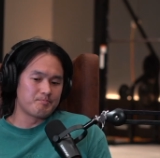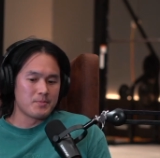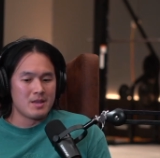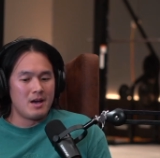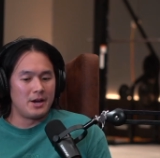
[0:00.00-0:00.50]
like
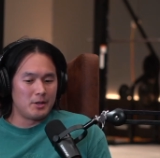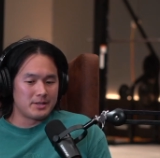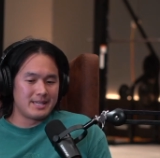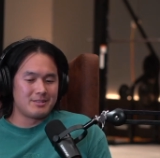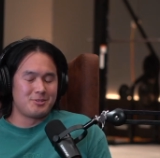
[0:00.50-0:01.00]
I'd
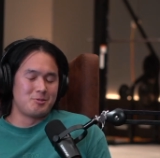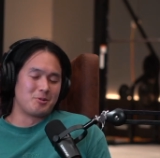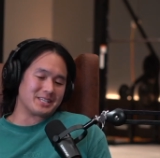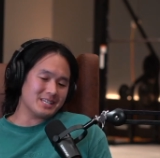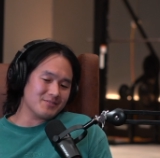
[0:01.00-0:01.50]
like to say
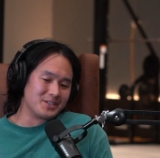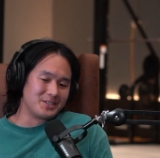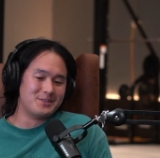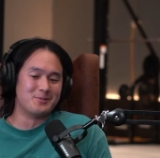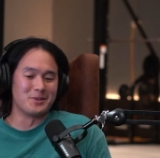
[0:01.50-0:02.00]
not
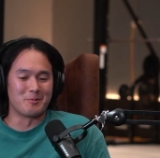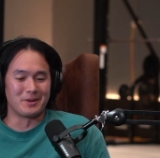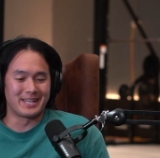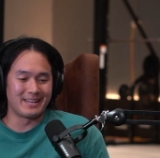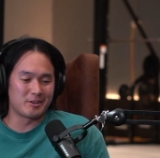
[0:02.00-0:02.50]
given or
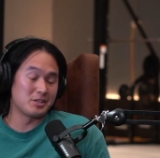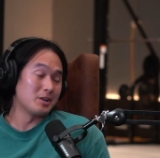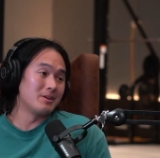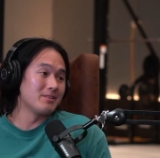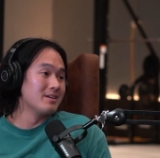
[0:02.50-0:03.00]
you weren't getting, because
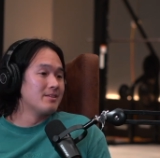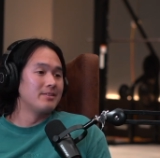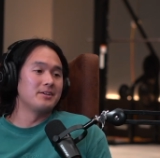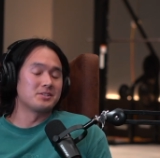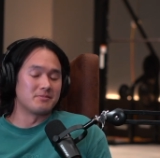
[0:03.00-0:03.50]
you know what?
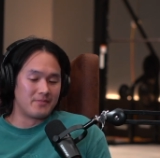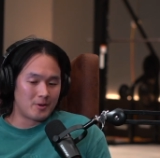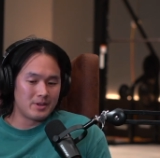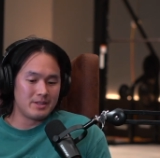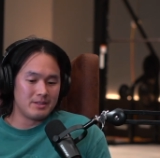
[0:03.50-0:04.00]
There's
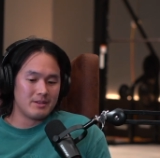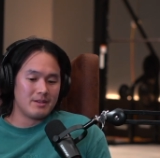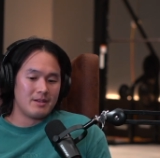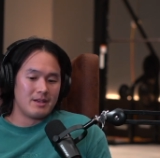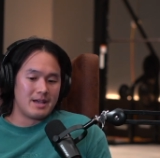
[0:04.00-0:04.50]
very,
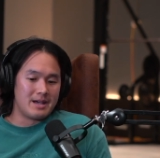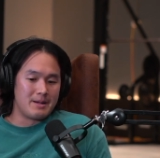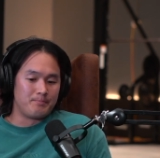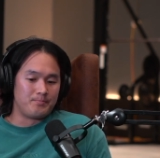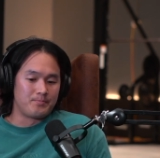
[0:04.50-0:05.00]

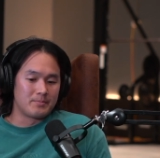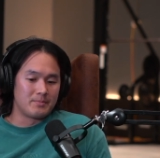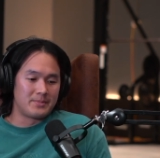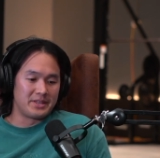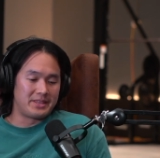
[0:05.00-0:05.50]

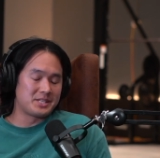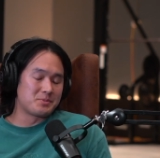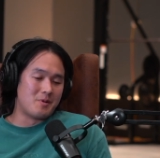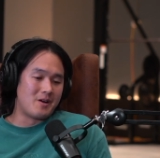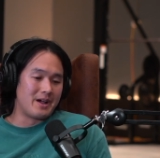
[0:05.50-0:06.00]

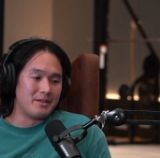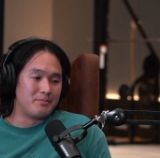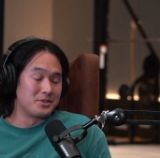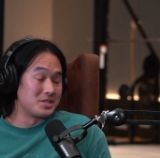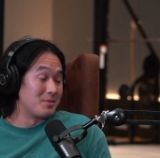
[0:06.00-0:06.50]
that's
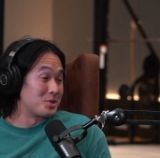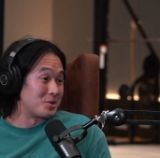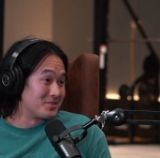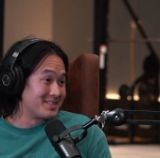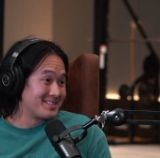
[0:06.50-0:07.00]
my
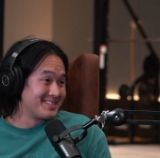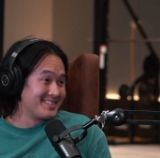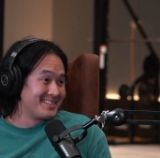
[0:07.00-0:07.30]
perception of it.